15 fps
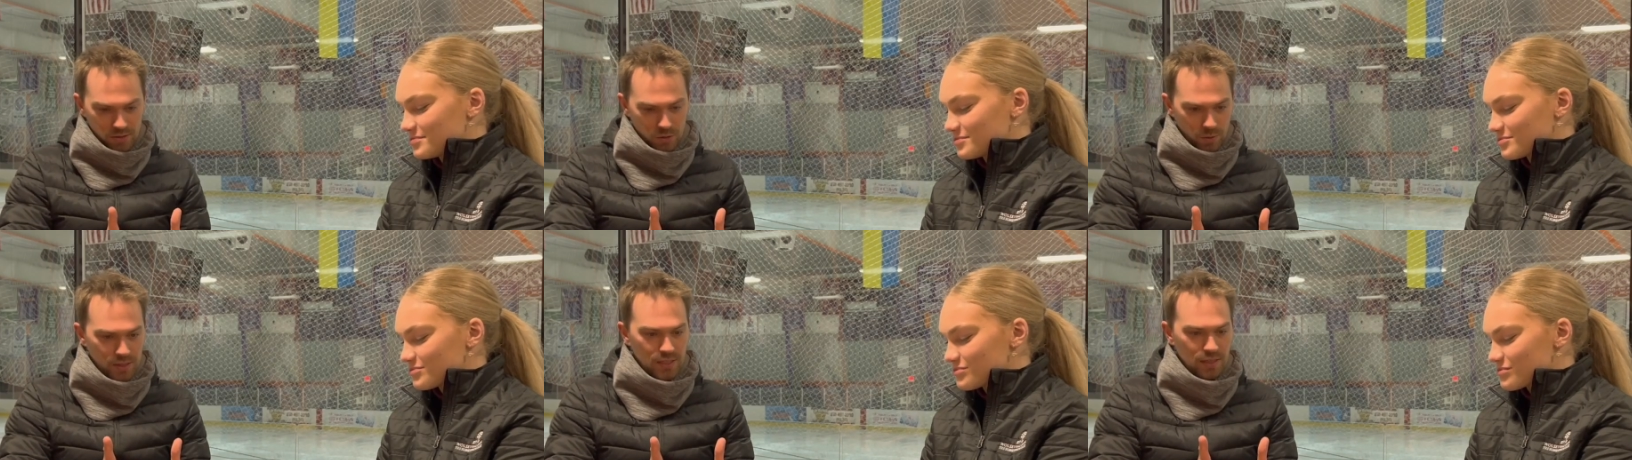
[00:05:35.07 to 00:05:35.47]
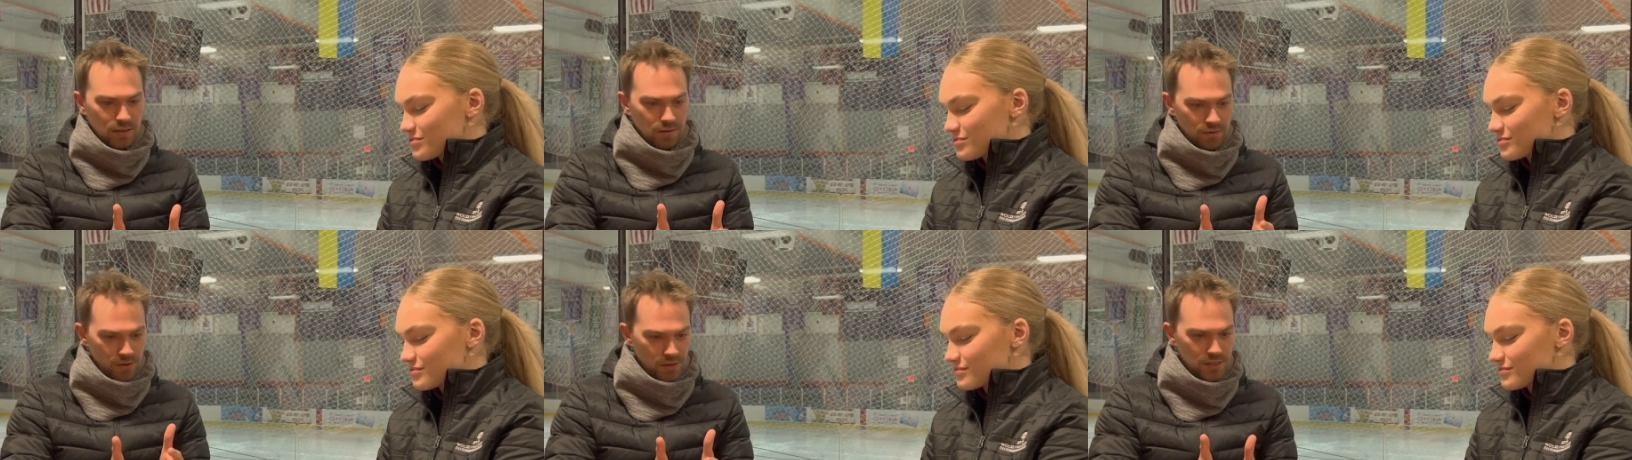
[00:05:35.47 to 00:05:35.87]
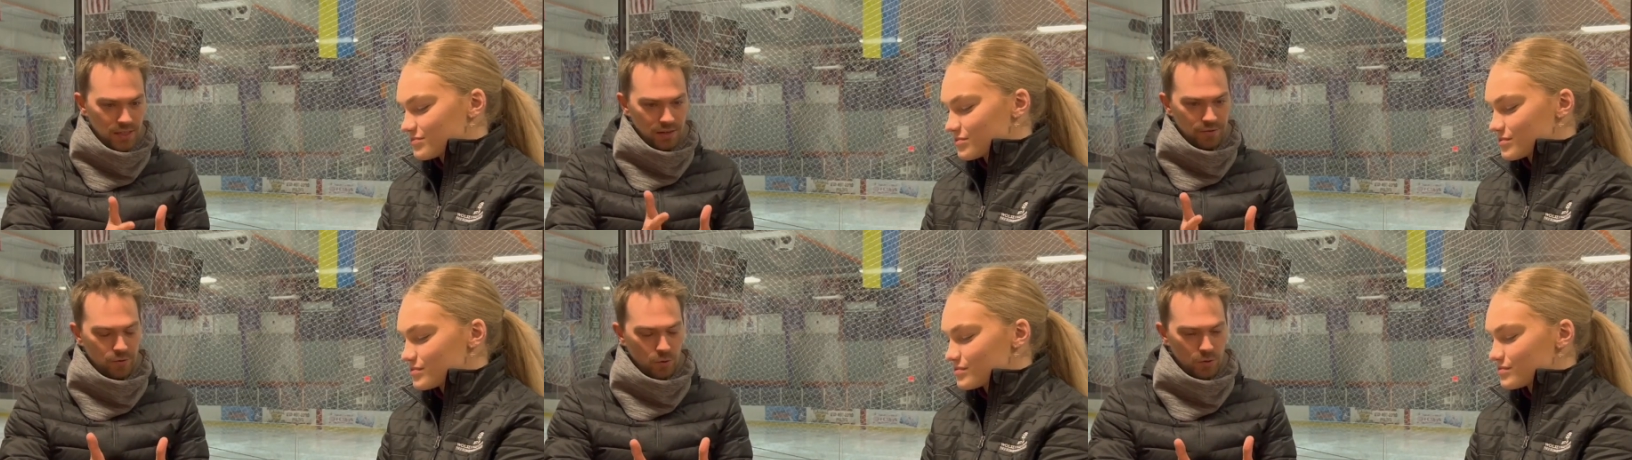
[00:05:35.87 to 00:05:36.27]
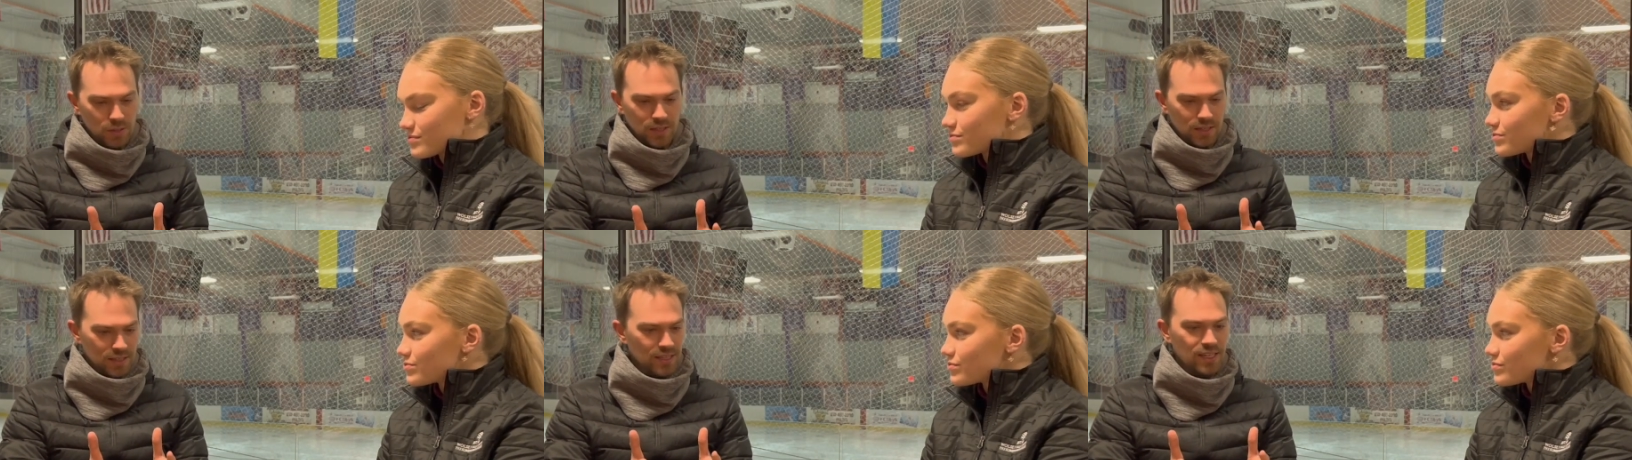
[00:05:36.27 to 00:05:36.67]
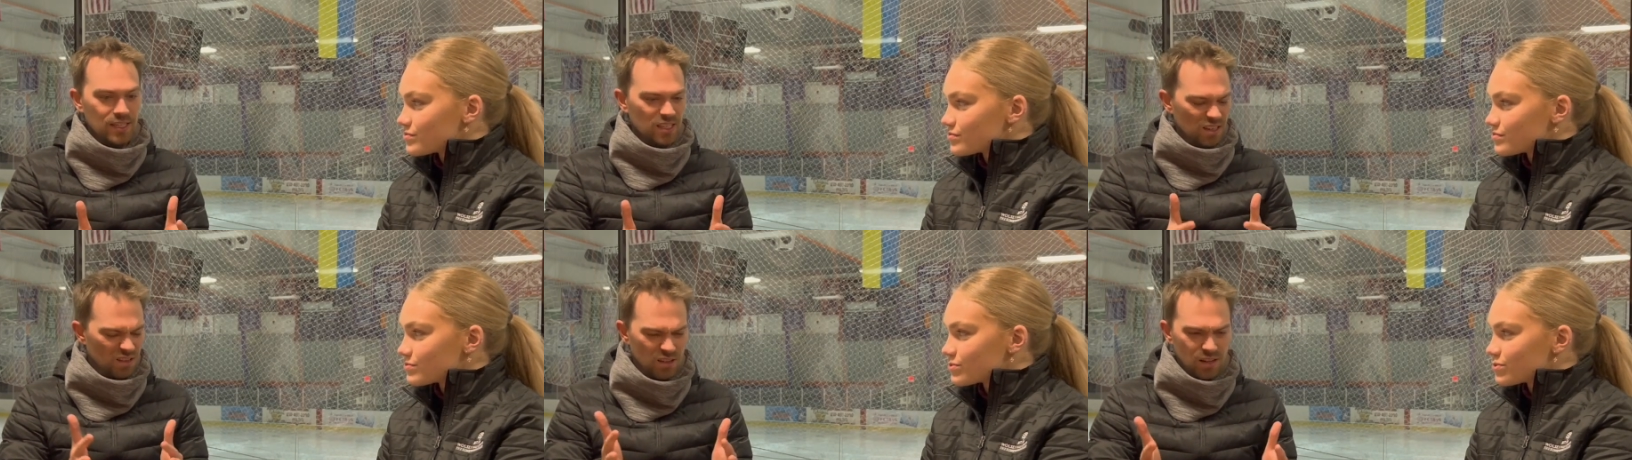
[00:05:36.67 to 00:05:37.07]
Speaker 1: 2013-14 season
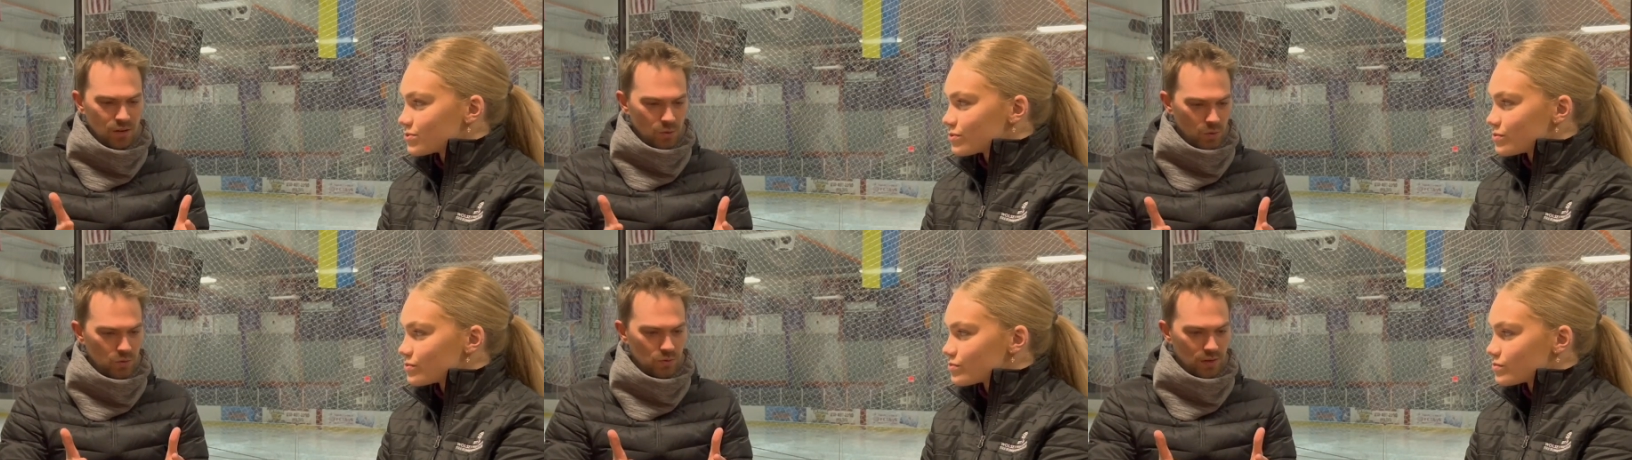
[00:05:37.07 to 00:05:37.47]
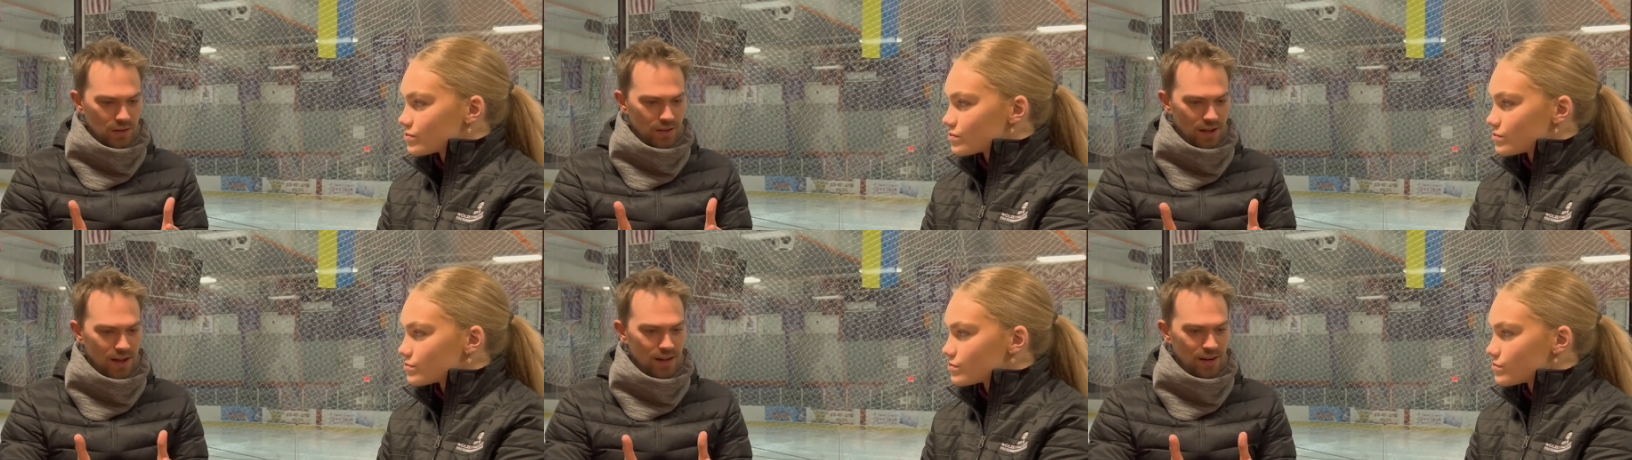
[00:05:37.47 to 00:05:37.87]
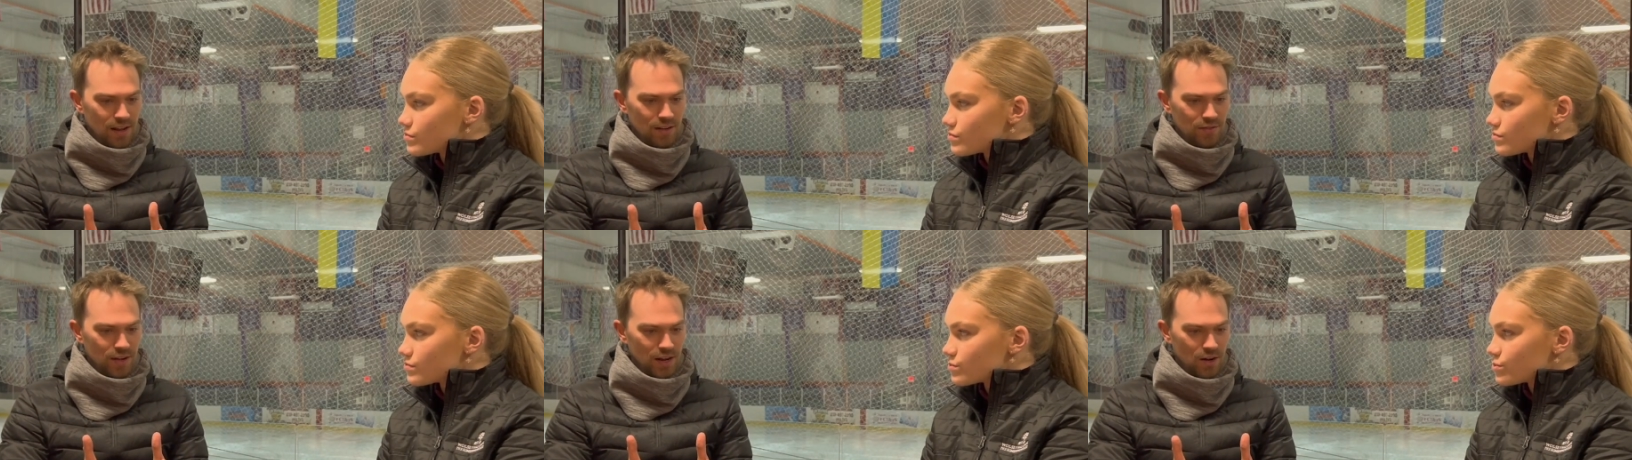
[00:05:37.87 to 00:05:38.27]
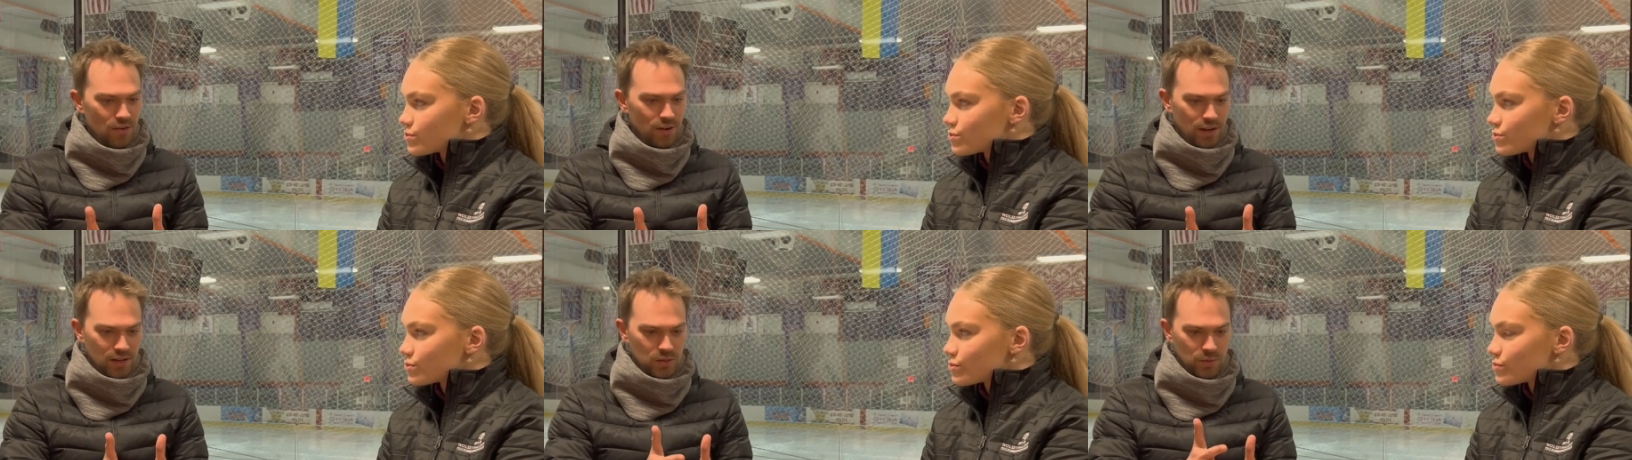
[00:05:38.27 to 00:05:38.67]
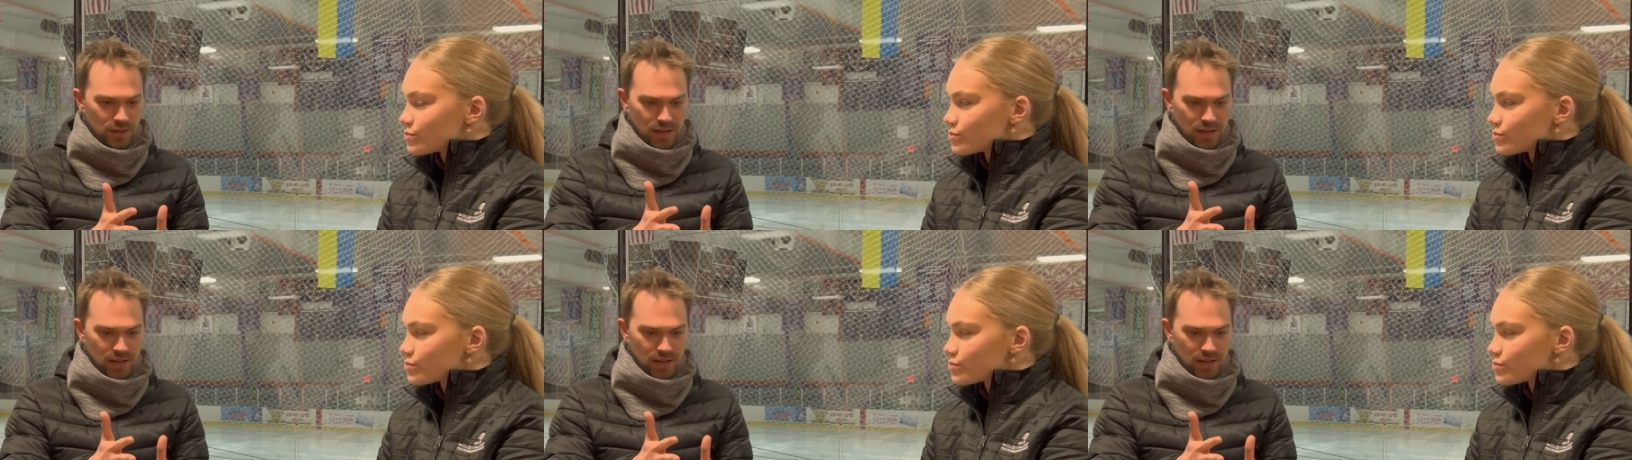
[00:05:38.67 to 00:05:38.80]
was really the highlight of our career, because we